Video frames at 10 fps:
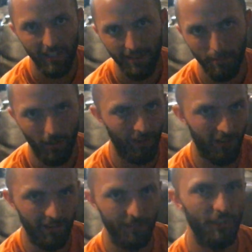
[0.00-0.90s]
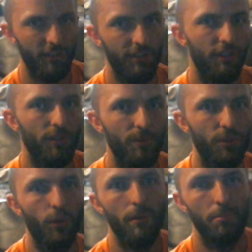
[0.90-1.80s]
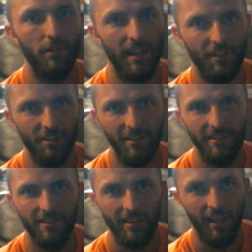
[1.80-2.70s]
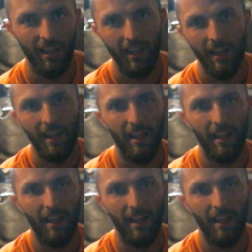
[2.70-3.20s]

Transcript: these huge corporations and